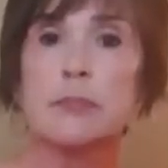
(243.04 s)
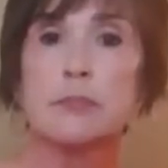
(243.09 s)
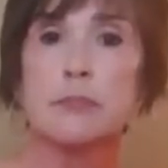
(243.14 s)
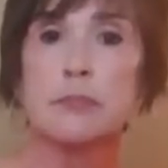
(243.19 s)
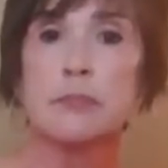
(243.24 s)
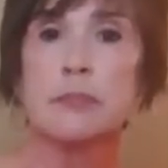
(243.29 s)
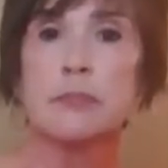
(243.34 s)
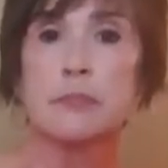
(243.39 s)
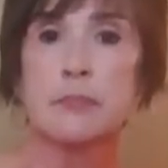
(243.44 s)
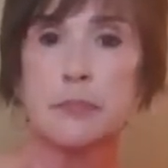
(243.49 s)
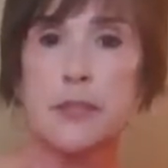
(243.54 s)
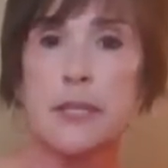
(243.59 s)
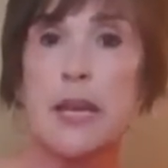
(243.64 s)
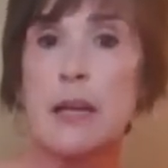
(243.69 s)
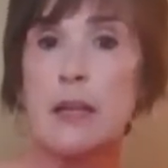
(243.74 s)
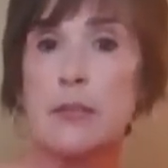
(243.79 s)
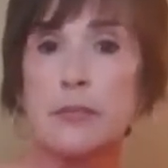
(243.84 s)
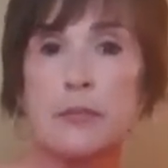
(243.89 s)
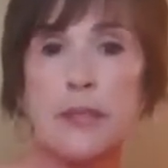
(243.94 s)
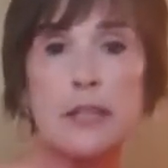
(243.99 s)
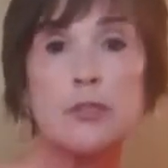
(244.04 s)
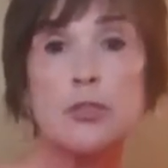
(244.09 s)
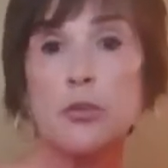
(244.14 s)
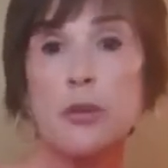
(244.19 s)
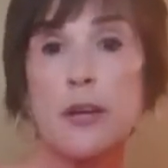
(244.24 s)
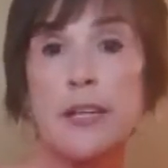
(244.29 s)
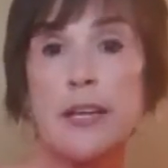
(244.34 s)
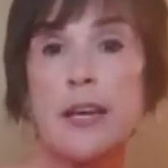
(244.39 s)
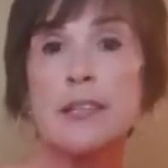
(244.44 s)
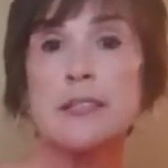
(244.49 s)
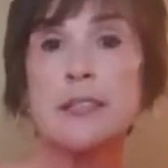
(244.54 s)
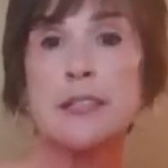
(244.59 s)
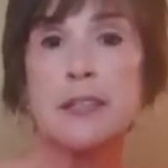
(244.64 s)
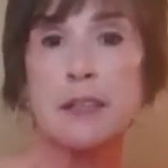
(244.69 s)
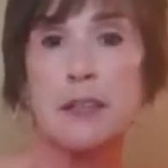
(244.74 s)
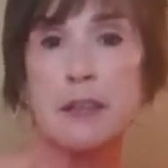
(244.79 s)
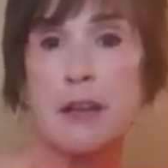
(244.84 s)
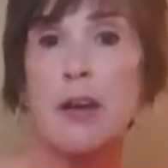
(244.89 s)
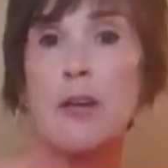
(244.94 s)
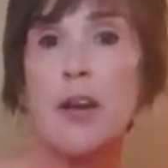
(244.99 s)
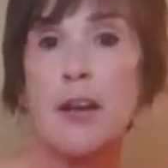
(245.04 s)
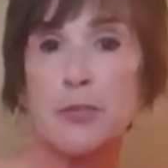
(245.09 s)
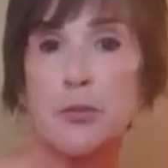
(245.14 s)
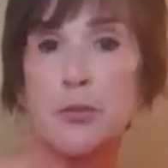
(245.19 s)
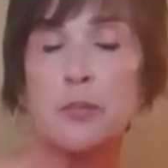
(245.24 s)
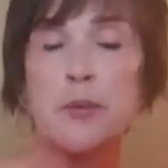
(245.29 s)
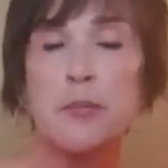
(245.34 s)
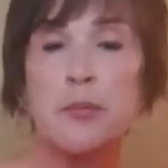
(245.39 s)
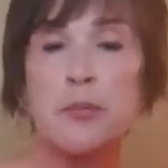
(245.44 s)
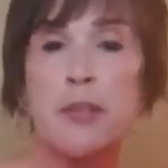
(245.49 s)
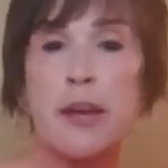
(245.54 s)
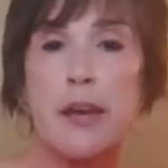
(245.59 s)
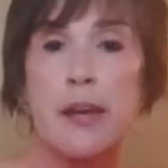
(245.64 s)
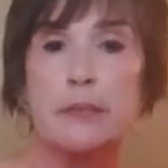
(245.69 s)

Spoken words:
Yeah, that's a great idea. I'll have to remember that.